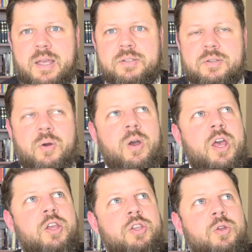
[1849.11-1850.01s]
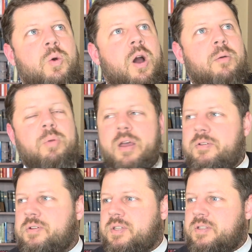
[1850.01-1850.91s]
So you are
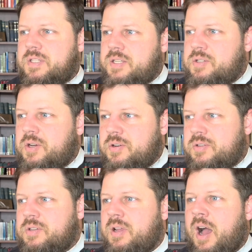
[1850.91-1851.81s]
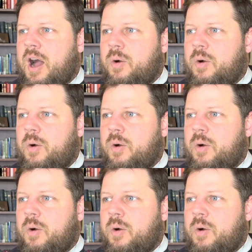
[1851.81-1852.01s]
brothers and sisters uh,